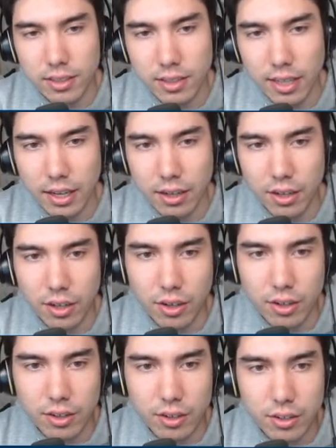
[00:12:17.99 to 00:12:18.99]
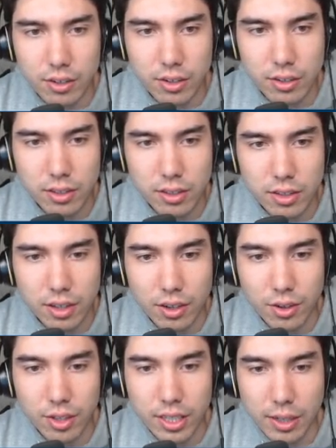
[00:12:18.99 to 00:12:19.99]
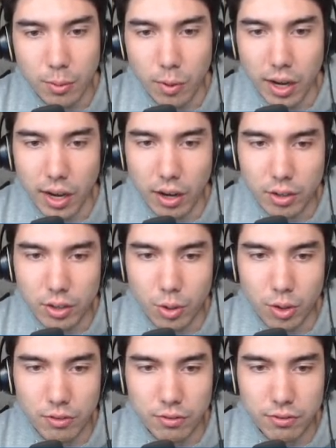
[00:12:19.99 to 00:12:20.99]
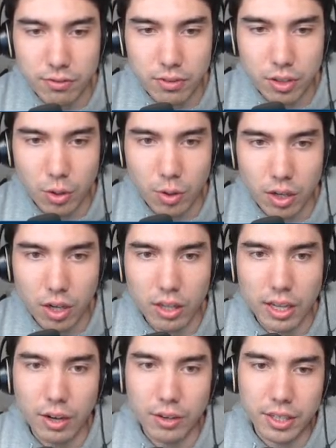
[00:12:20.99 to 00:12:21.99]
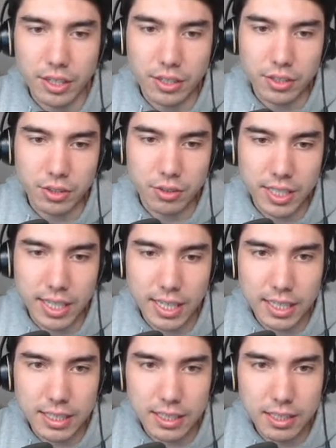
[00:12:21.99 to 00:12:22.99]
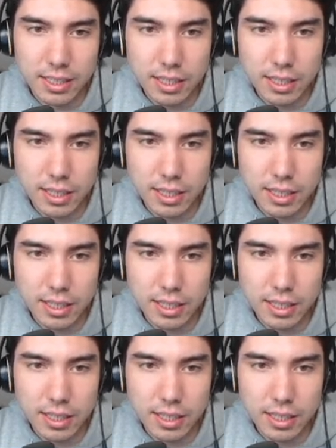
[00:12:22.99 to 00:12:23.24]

I don't know. Okay, wow. Going all out here. So takes,